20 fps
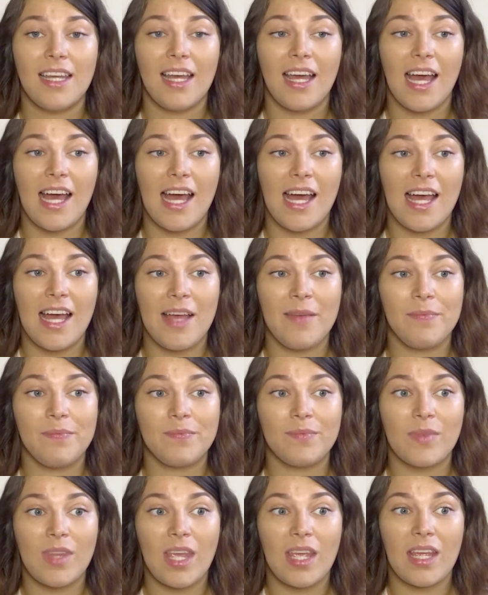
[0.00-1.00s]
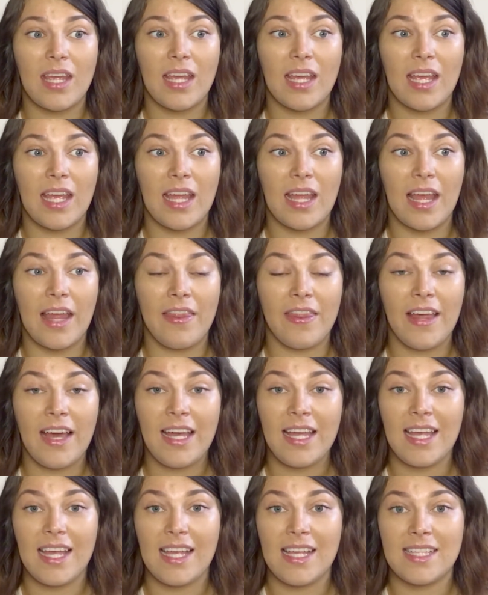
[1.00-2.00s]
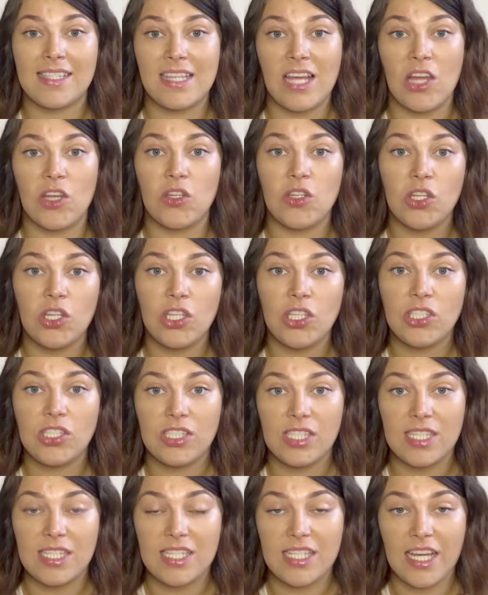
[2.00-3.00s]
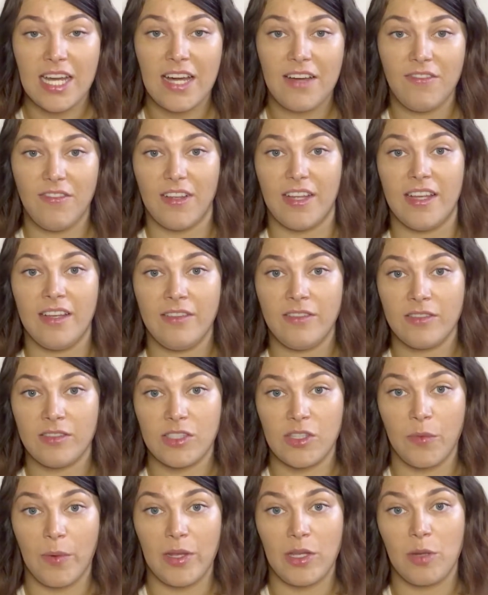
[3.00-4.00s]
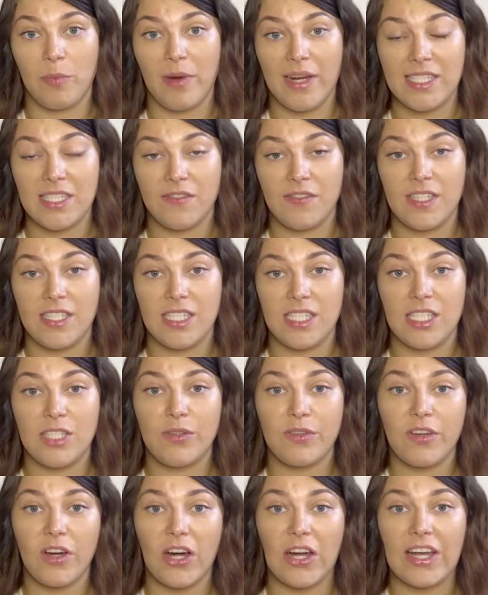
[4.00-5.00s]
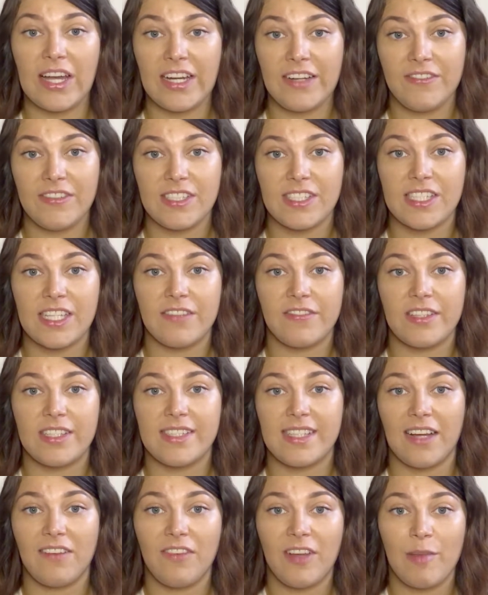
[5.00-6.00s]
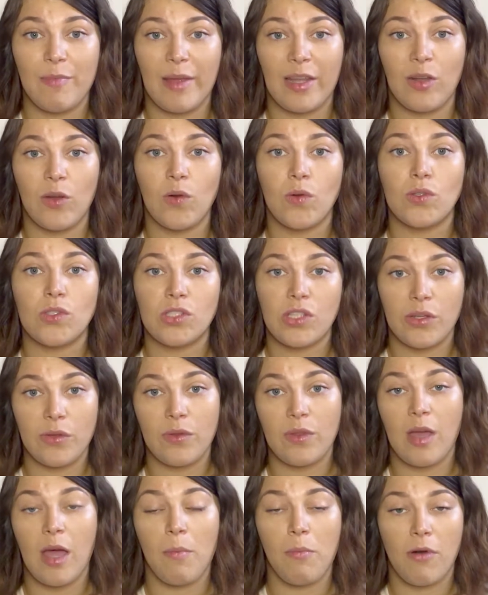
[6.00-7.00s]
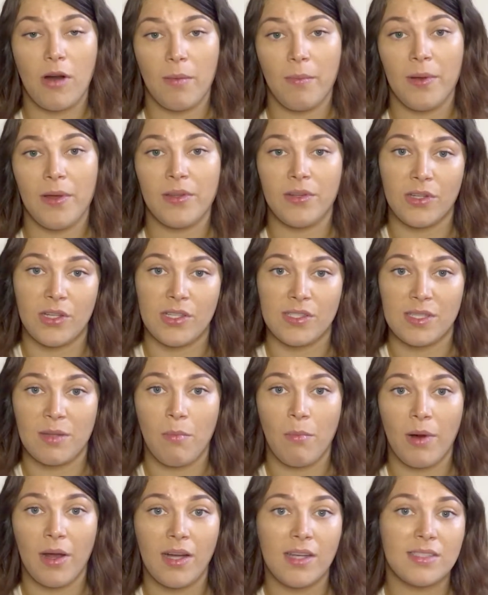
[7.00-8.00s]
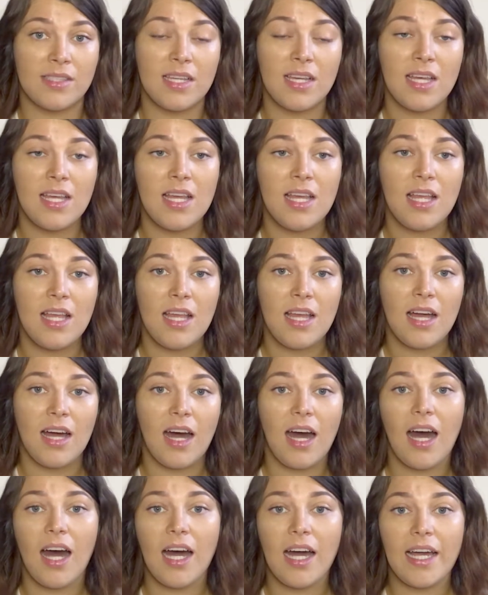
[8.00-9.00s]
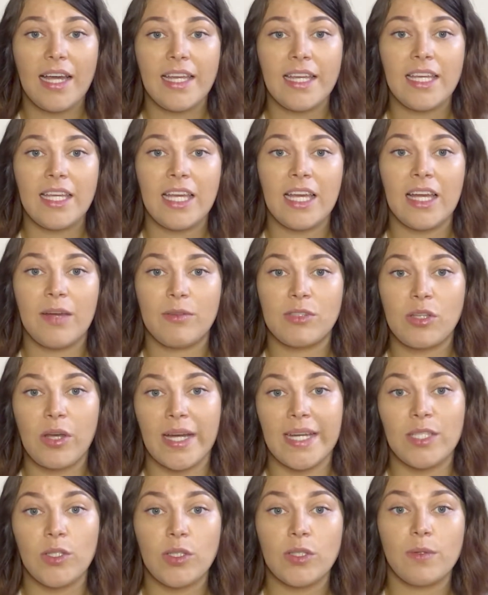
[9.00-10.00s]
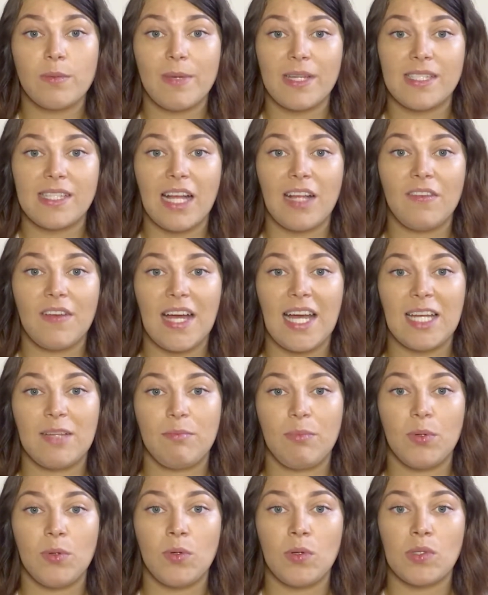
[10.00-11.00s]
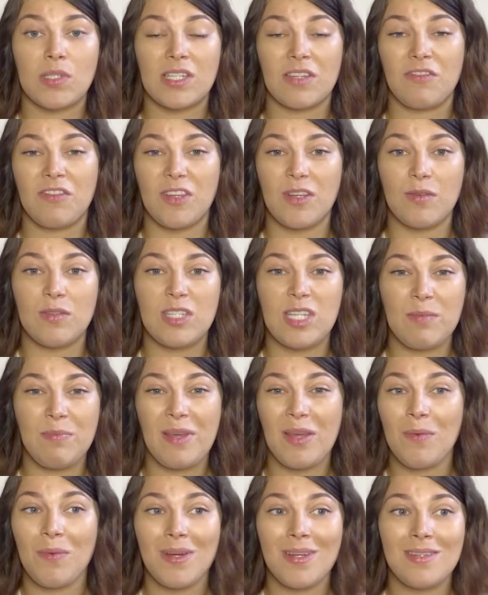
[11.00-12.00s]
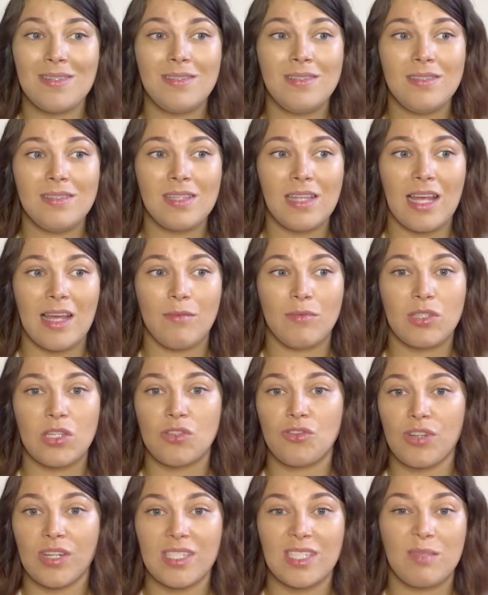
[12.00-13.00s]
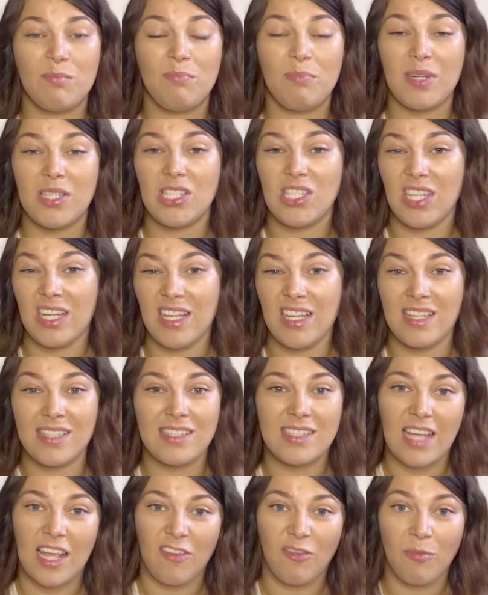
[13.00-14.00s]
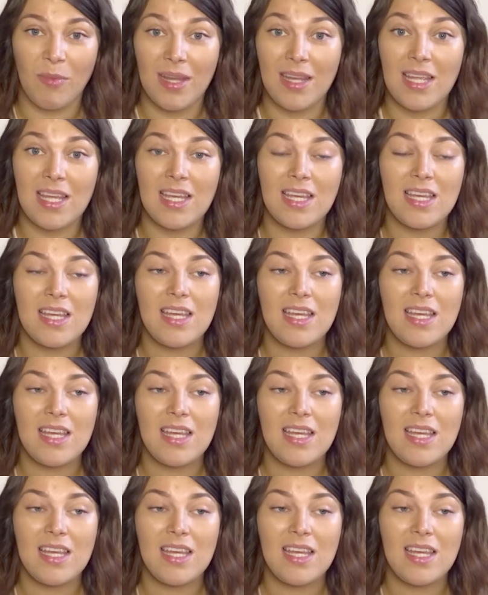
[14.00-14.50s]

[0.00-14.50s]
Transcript: And that is a nursing cover. So when you're breastfeeding, you've got a cover to cover yourself up, and also a proper nursing bras. I was quite annoyed with myself. I bought a few cheapy ones, just trying to budget and save money,